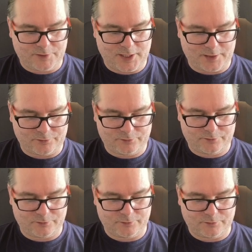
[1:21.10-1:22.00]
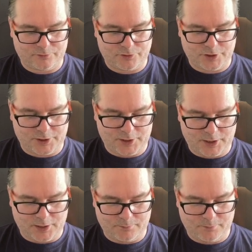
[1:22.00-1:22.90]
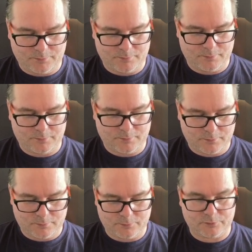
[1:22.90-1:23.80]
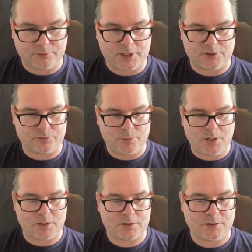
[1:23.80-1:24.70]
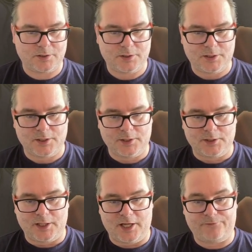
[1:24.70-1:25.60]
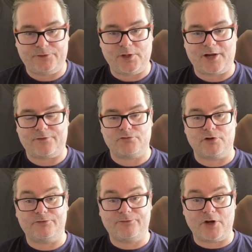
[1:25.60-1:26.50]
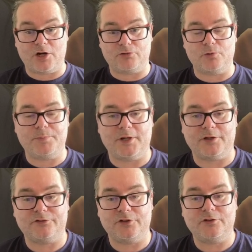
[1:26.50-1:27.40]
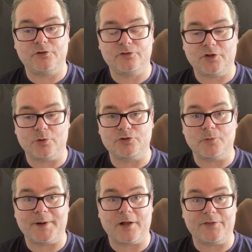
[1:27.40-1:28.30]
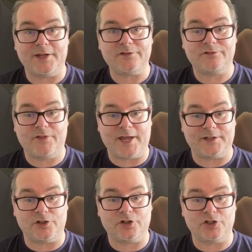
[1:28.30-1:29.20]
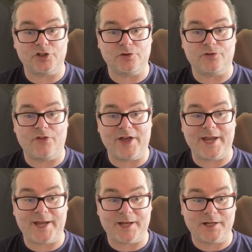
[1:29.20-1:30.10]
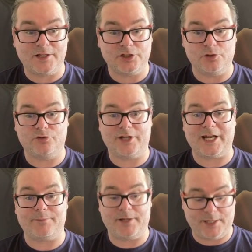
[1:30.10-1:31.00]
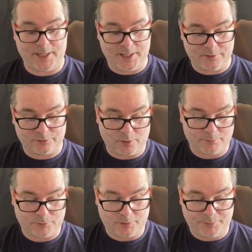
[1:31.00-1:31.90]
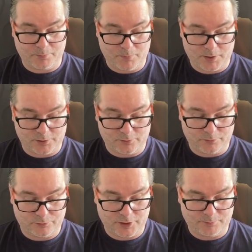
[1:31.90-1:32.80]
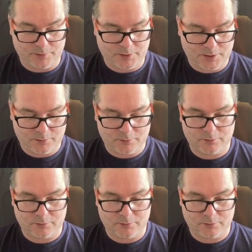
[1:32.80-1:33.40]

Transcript: test GM Sketchwork. If you have a referral person who's told you about this, then you can use their username in here. So I'm going to put my username in there,